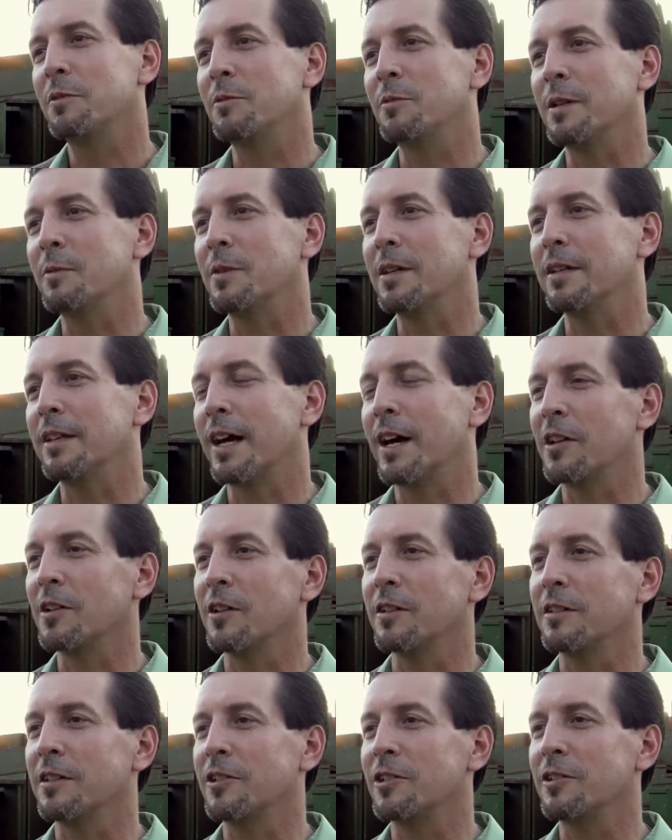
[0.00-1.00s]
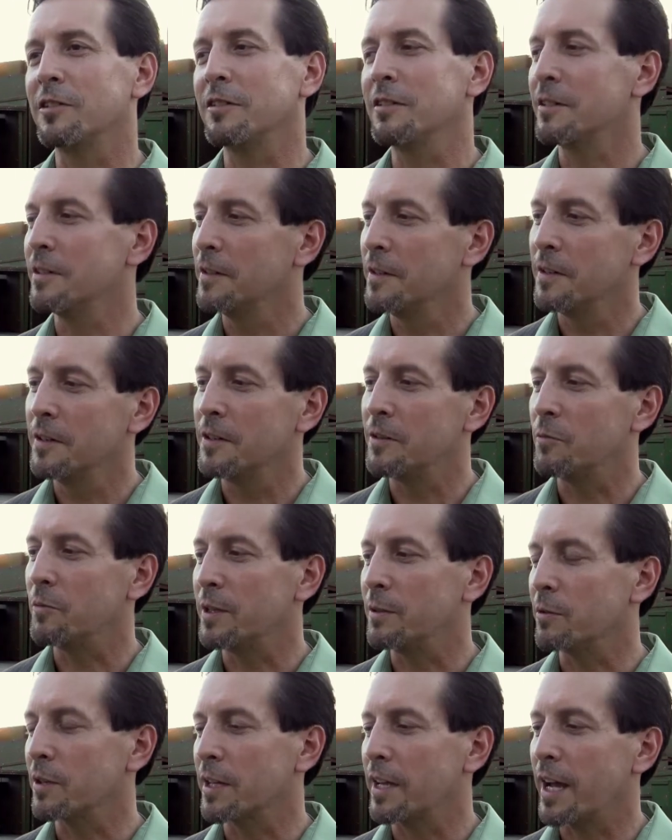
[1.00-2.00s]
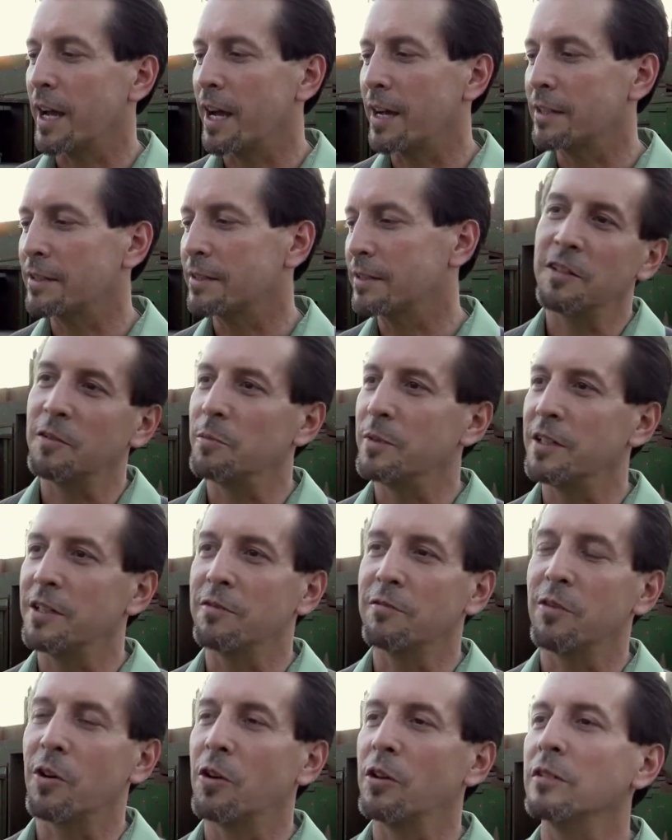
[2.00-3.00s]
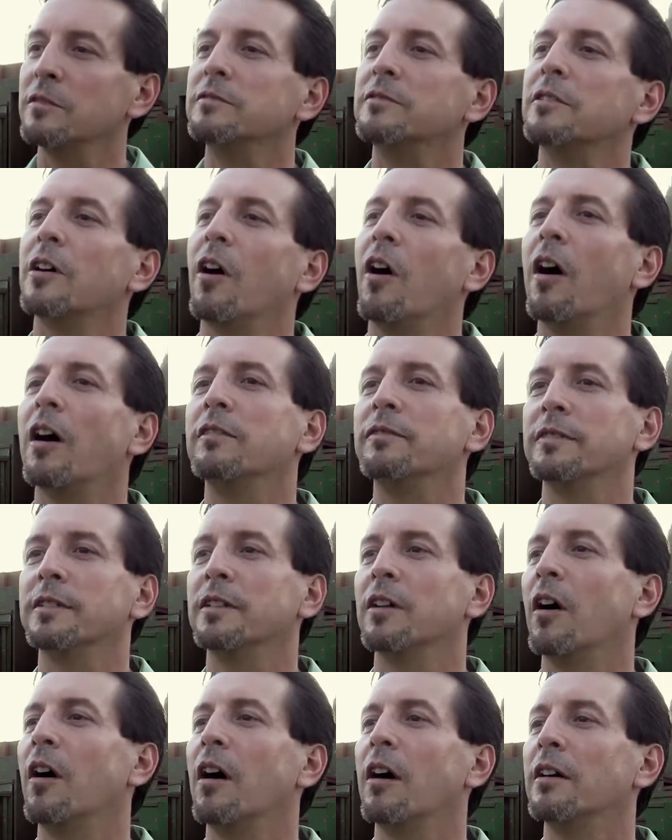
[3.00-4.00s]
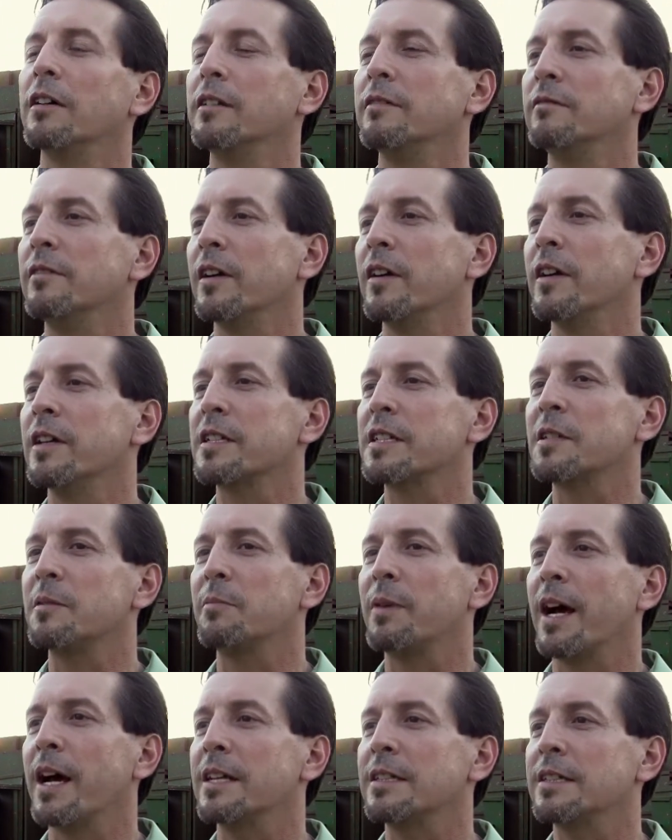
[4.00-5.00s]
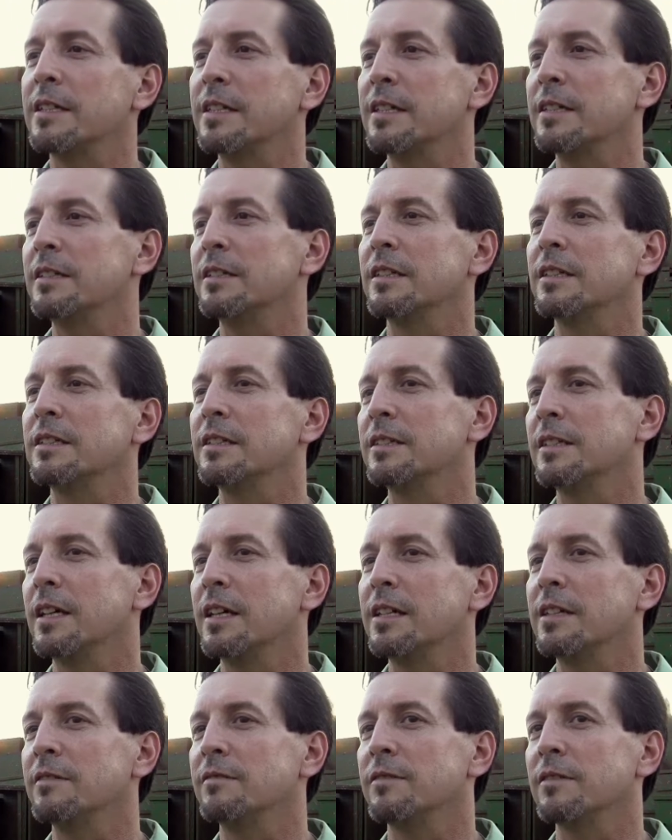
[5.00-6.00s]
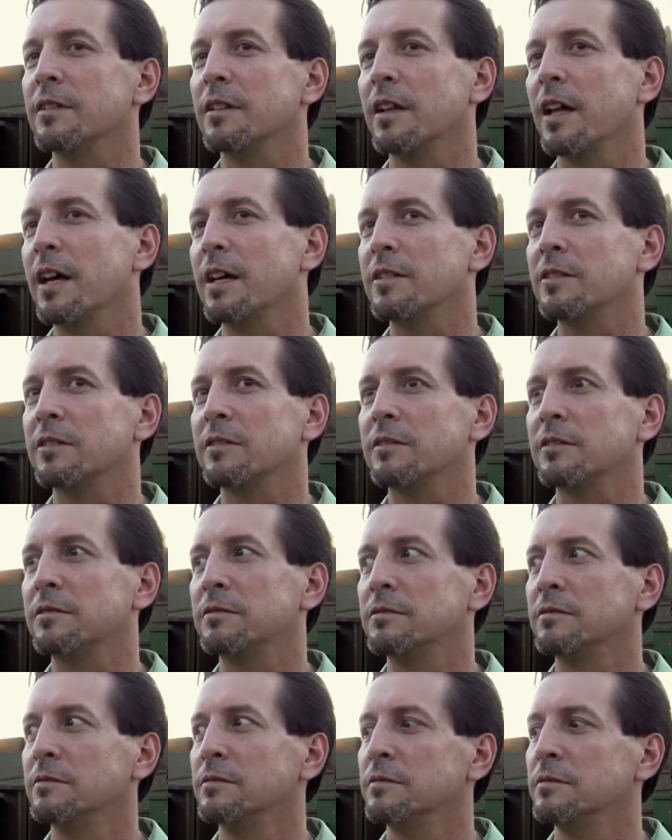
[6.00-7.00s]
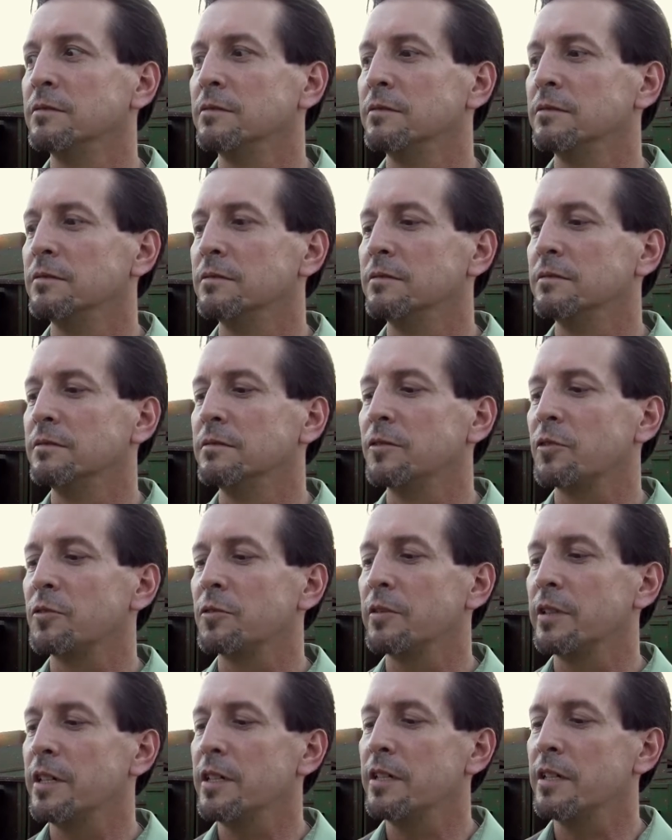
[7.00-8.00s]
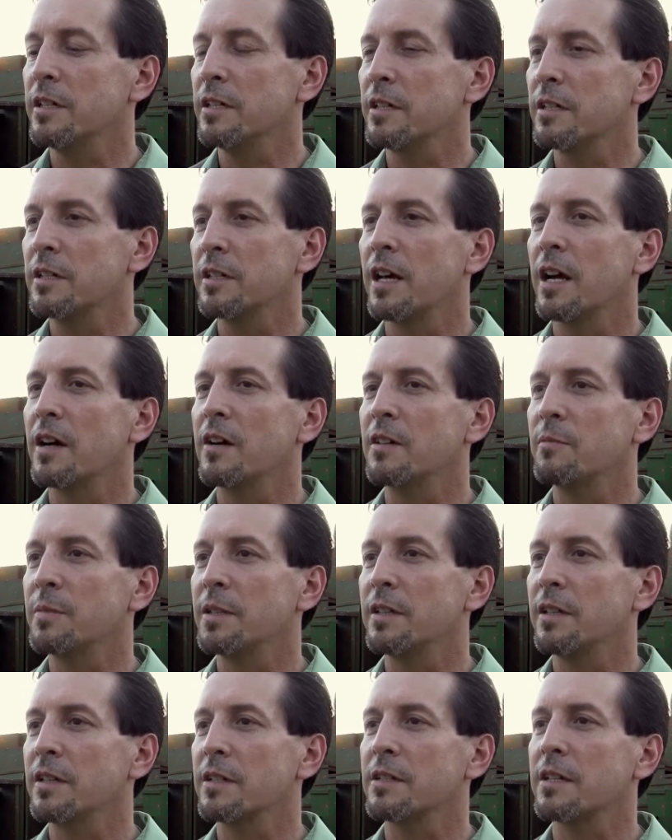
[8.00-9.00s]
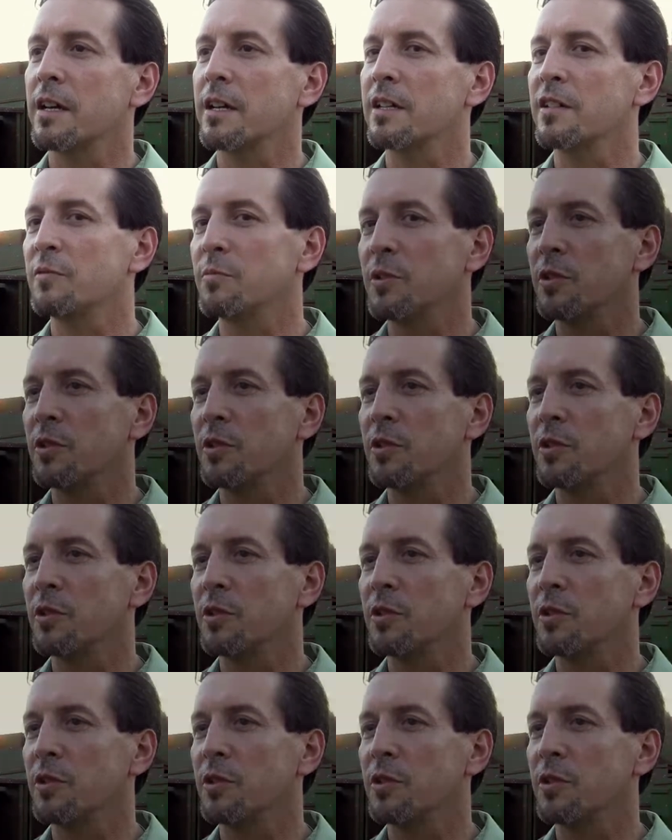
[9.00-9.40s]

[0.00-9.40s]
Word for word: Well, we went down, auditioned, we were cast, have been involved off and on in various capacities since then, and for the last three years now I've been the executive